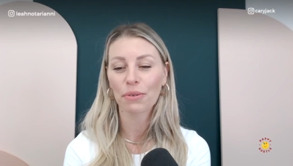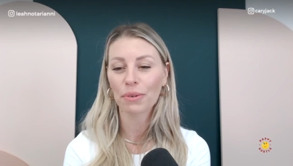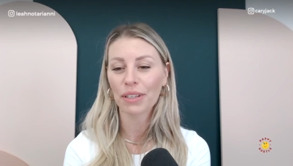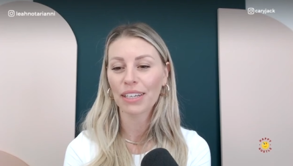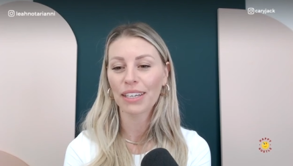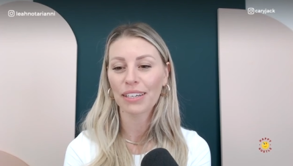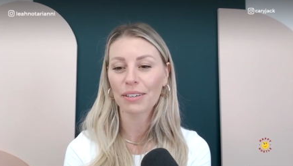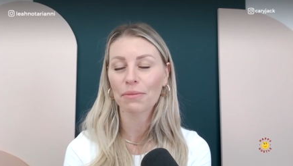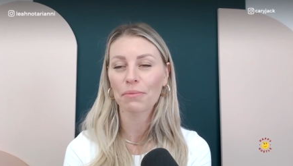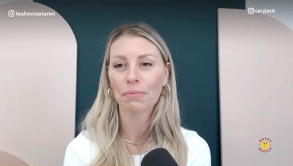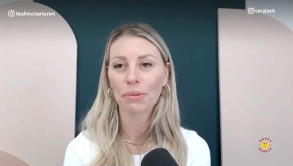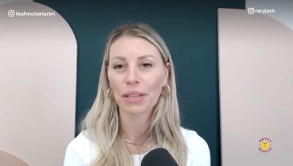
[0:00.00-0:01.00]
in a really
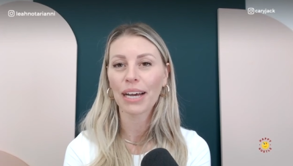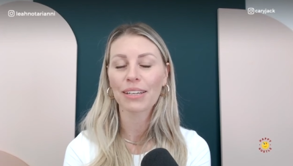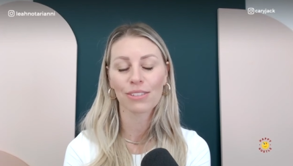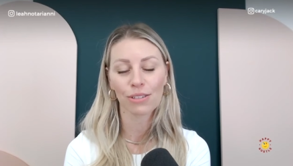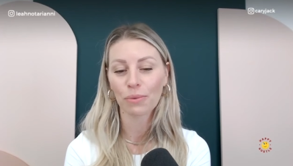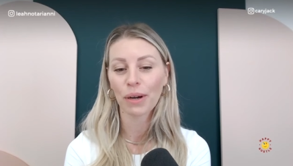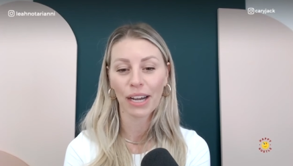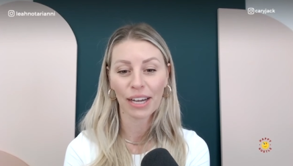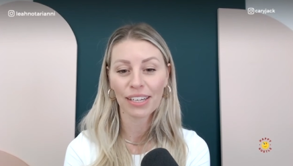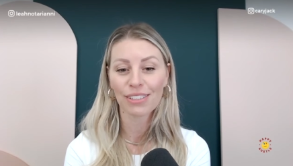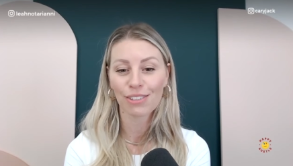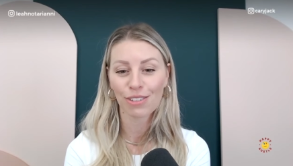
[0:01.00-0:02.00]
blessed
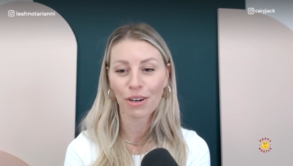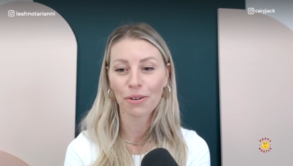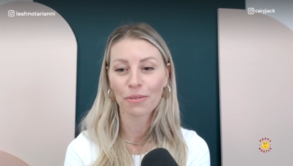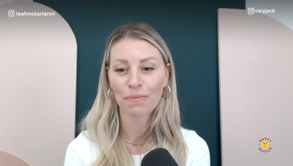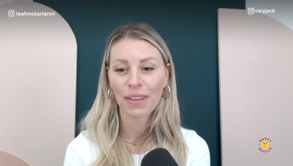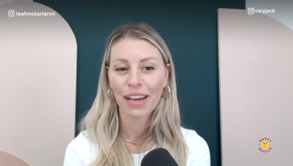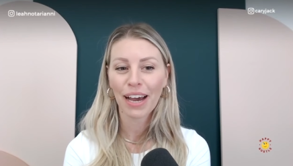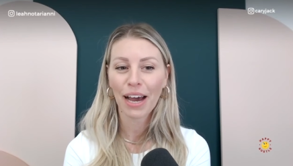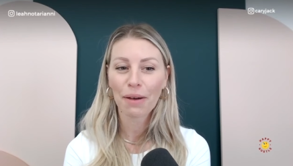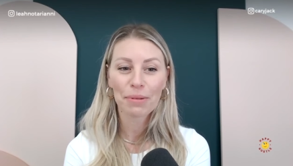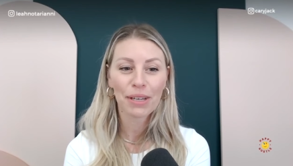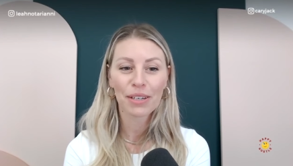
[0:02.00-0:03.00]
way. So,
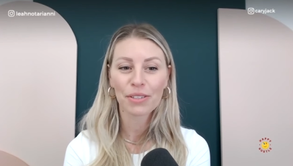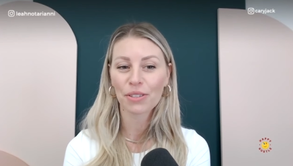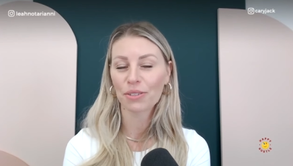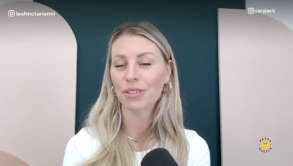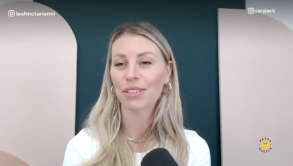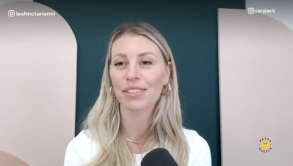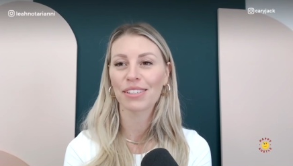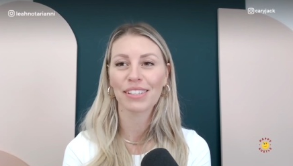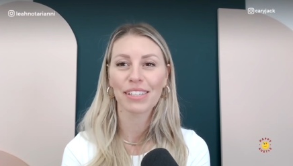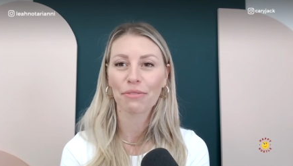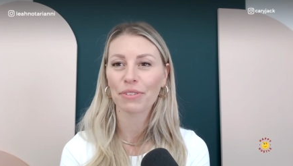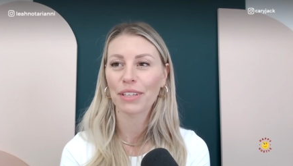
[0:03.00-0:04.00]
happy hustle is
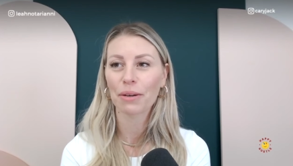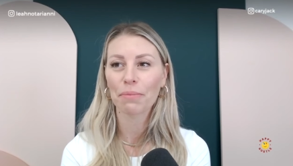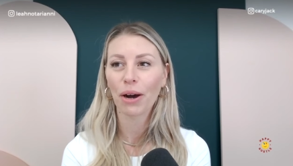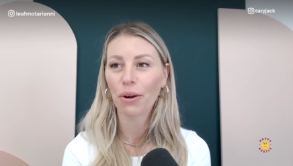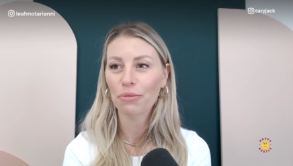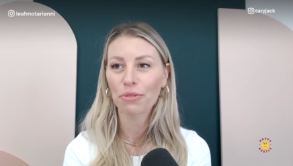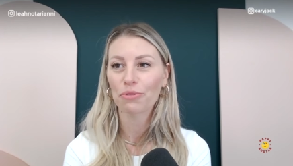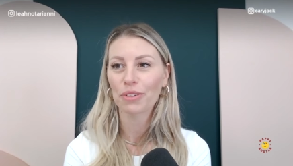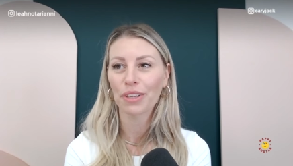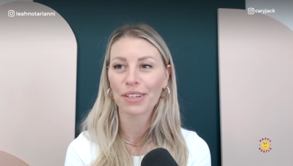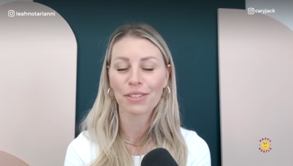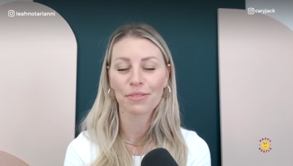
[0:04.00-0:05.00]
definitely a powerful
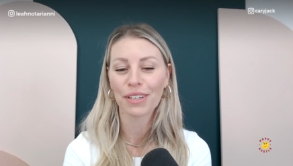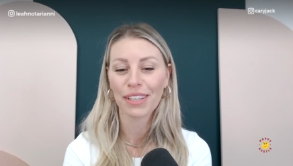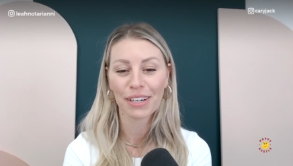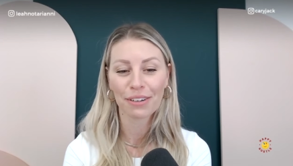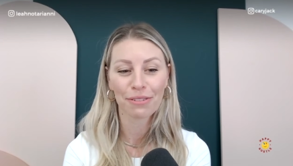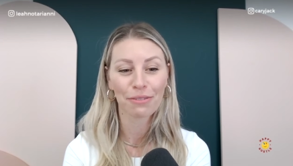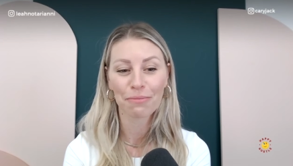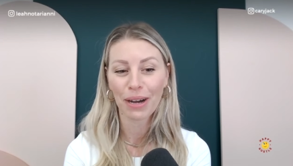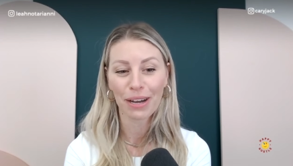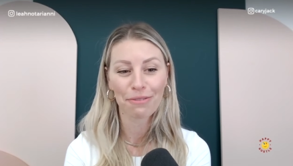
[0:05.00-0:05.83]
philosophy that I've lived